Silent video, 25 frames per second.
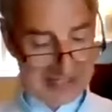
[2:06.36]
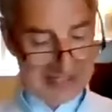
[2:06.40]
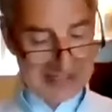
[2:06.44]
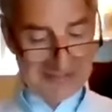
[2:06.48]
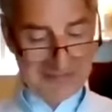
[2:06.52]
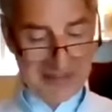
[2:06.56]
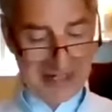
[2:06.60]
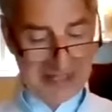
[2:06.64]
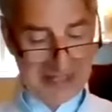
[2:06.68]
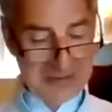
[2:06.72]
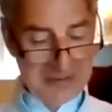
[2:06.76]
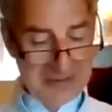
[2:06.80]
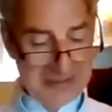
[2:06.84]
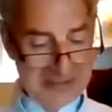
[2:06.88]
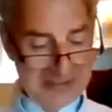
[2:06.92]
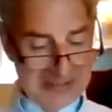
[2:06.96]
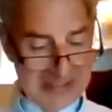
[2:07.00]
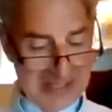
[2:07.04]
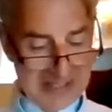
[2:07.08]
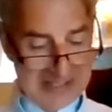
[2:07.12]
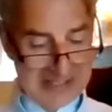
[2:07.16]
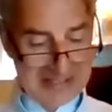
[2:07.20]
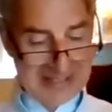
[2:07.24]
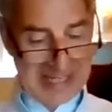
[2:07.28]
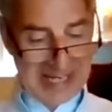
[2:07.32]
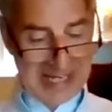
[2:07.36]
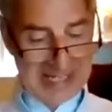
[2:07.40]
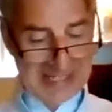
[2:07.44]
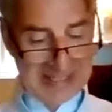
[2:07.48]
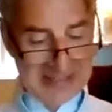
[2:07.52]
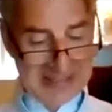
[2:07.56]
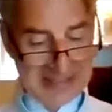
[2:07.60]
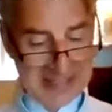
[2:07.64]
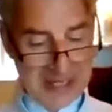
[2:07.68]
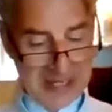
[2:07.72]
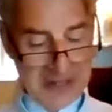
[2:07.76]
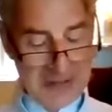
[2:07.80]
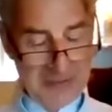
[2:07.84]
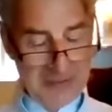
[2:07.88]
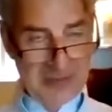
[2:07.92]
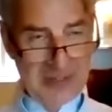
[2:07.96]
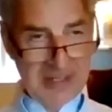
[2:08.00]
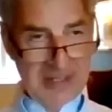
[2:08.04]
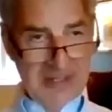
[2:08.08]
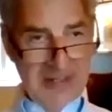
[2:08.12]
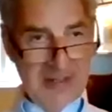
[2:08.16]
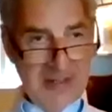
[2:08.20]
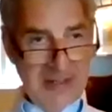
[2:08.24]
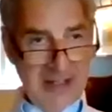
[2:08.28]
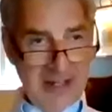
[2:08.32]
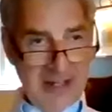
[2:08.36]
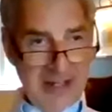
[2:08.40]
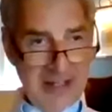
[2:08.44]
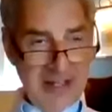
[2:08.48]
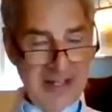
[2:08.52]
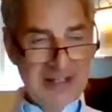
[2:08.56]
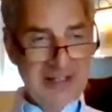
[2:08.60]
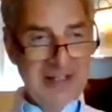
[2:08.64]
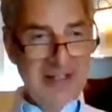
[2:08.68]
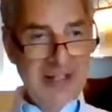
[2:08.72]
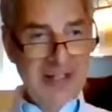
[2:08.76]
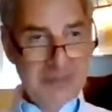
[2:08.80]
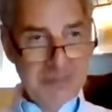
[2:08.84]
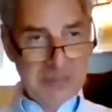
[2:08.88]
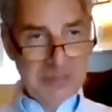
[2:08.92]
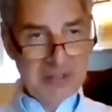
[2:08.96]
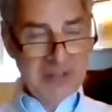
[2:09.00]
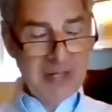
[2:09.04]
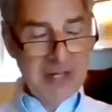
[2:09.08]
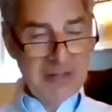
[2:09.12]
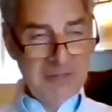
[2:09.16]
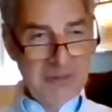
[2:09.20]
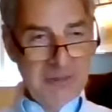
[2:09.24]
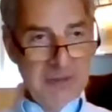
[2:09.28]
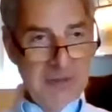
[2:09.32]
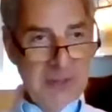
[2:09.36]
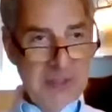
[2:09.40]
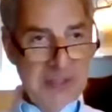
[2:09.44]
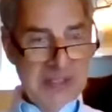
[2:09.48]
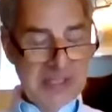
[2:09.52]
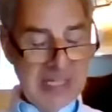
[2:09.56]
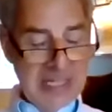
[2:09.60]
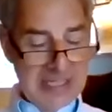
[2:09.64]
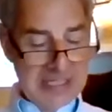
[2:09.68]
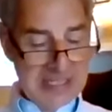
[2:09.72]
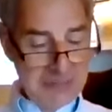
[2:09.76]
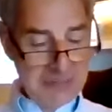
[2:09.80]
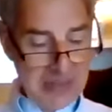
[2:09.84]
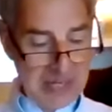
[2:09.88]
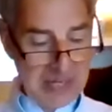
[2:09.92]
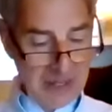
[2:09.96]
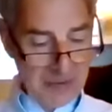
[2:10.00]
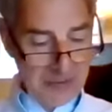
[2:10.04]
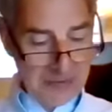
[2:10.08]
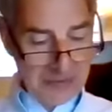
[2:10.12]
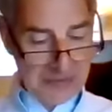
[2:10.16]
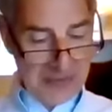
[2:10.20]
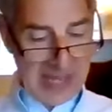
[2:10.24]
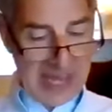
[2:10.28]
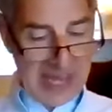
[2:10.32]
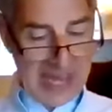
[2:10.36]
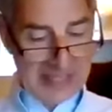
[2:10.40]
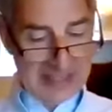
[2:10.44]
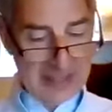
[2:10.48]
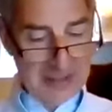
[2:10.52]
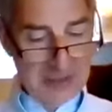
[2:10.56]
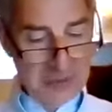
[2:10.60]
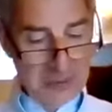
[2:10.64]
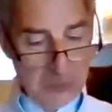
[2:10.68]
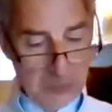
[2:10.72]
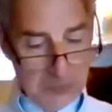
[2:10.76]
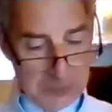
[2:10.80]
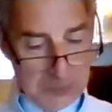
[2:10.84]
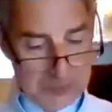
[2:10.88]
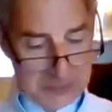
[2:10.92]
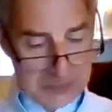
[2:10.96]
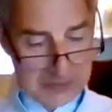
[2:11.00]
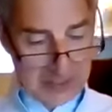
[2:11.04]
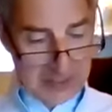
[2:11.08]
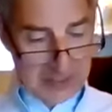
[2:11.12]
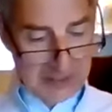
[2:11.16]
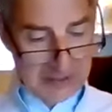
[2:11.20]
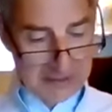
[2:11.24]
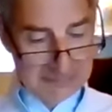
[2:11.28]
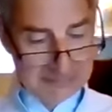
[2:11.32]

the record, as I say. So I'd be grateful if you could tell us about that, and also